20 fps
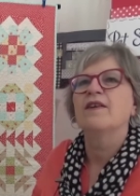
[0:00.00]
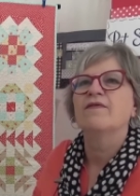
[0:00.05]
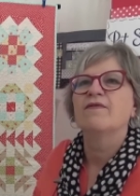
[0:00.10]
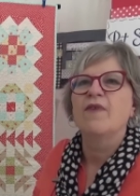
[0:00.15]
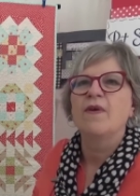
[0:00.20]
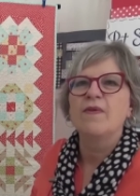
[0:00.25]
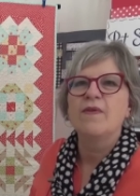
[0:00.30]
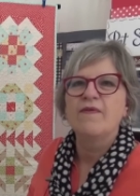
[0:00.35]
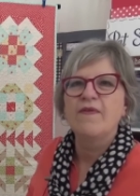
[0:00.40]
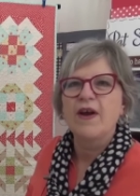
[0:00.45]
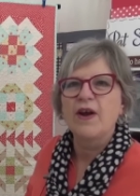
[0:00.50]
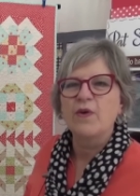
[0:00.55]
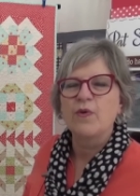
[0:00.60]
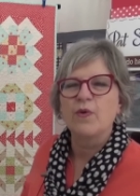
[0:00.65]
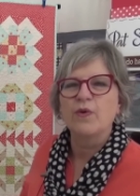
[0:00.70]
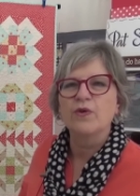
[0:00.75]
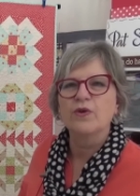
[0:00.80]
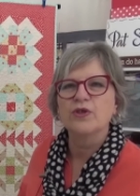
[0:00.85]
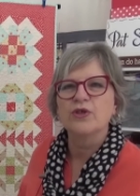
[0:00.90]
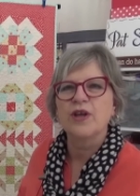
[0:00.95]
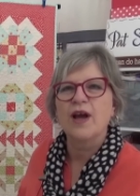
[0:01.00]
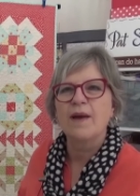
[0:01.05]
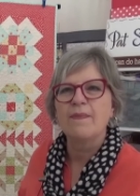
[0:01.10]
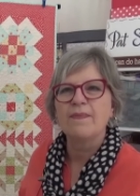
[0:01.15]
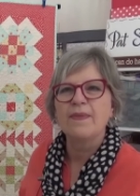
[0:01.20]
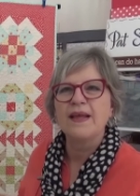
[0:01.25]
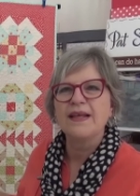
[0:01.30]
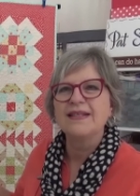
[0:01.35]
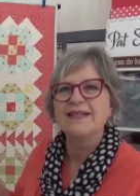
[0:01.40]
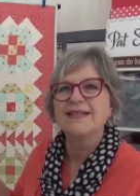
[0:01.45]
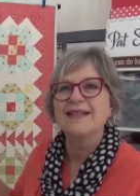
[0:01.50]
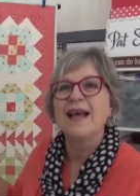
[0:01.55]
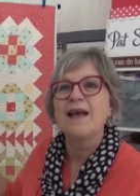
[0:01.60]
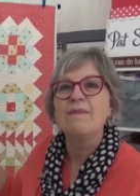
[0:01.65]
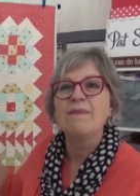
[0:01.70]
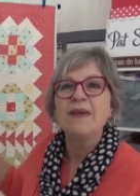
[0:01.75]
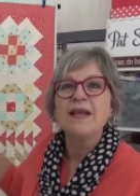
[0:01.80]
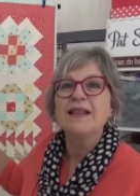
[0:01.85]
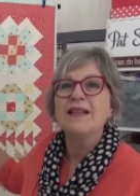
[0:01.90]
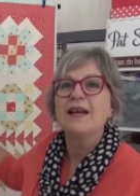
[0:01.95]
from the Fat Quarter Shop. They sent
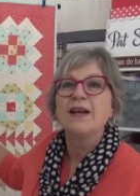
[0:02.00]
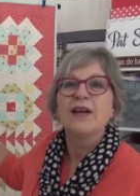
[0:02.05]
me the